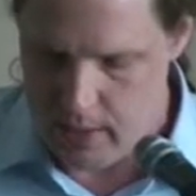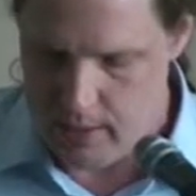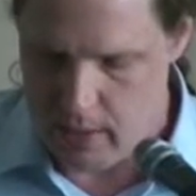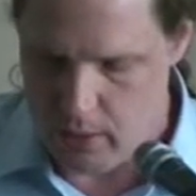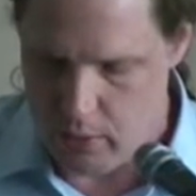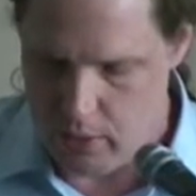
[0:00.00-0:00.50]

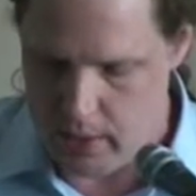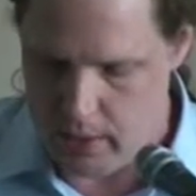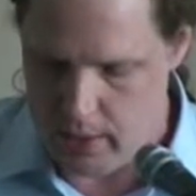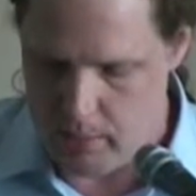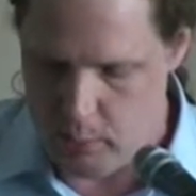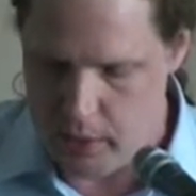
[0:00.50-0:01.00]
So
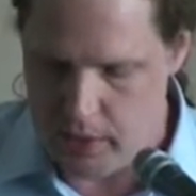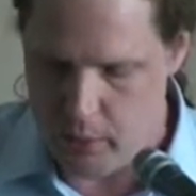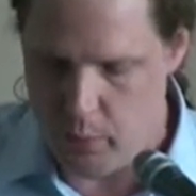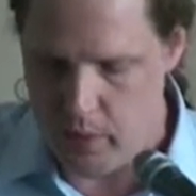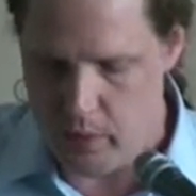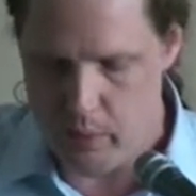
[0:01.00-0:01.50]

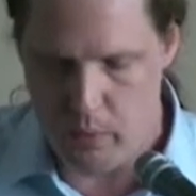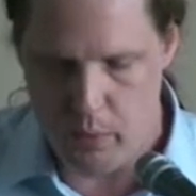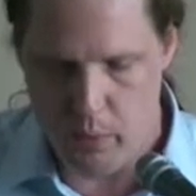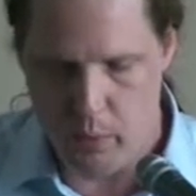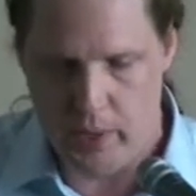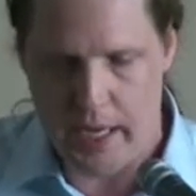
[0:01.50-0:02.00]

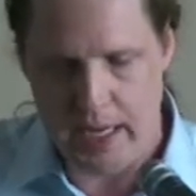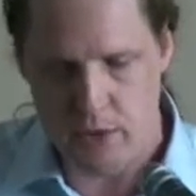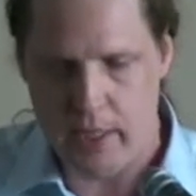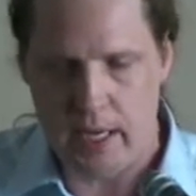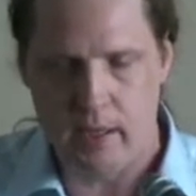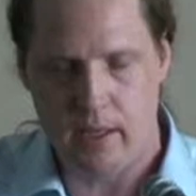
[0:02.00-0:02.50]
we get
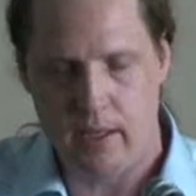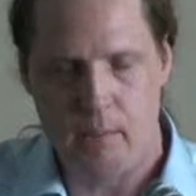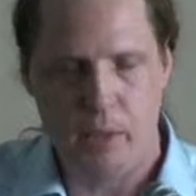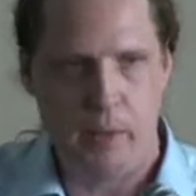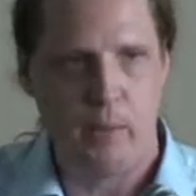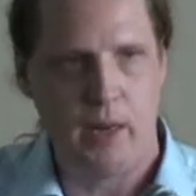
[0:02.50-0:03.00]
together the
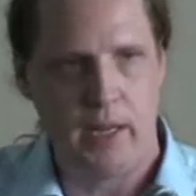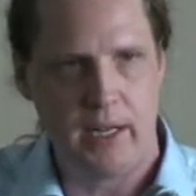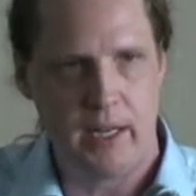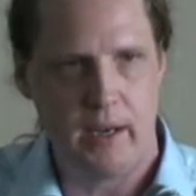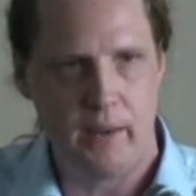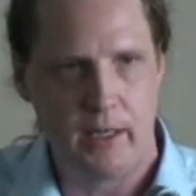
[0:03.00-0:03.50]
people
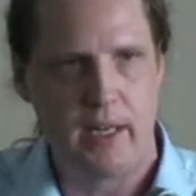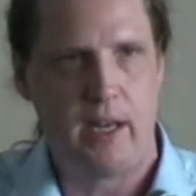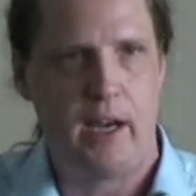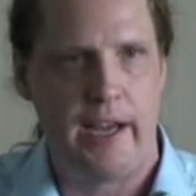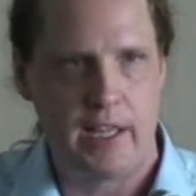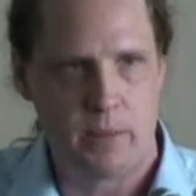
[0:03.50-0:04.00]
that
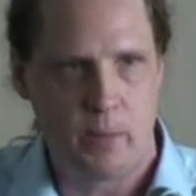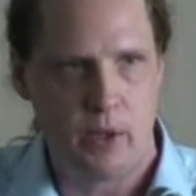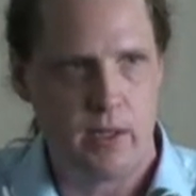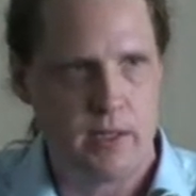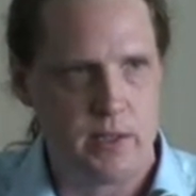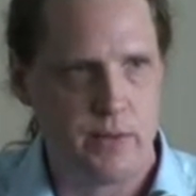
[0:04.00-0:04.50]
are expert
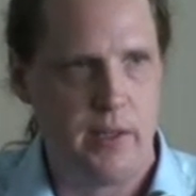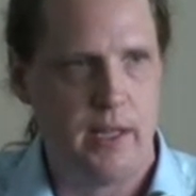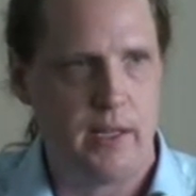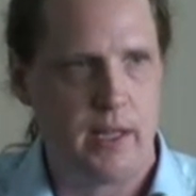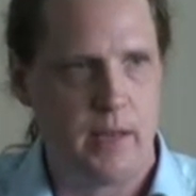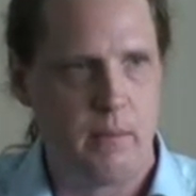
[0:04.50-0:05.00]
in this
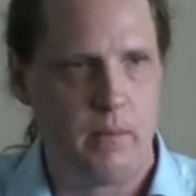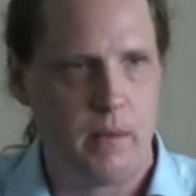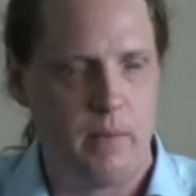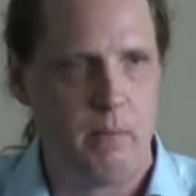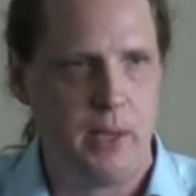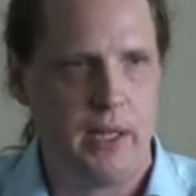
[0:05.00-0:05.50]
field
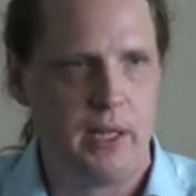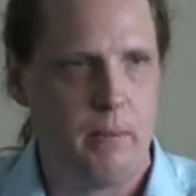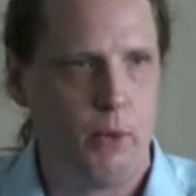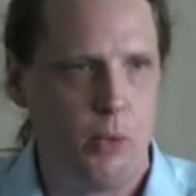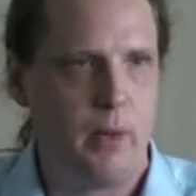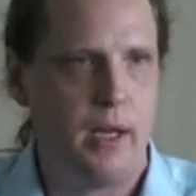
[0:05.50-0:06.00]
and build a
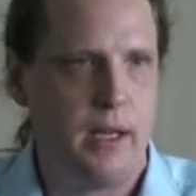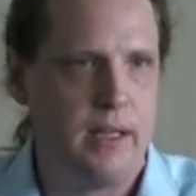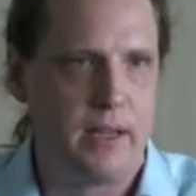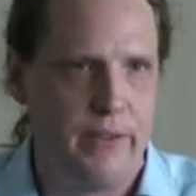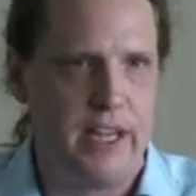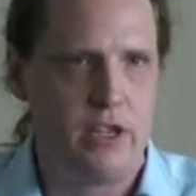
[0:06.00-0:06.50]
mobile
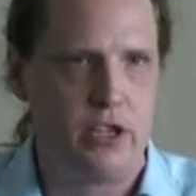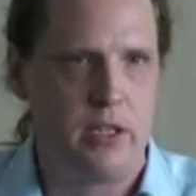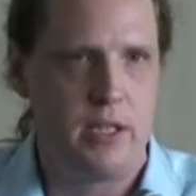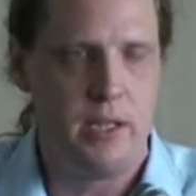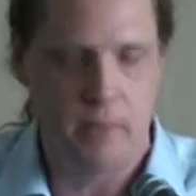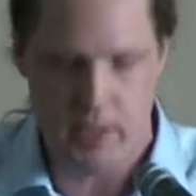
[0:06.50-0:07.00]
intervention
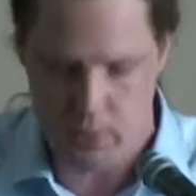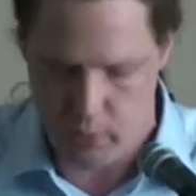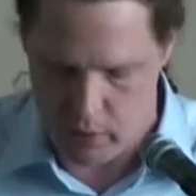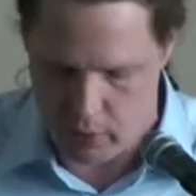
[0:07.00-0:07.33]
team, as we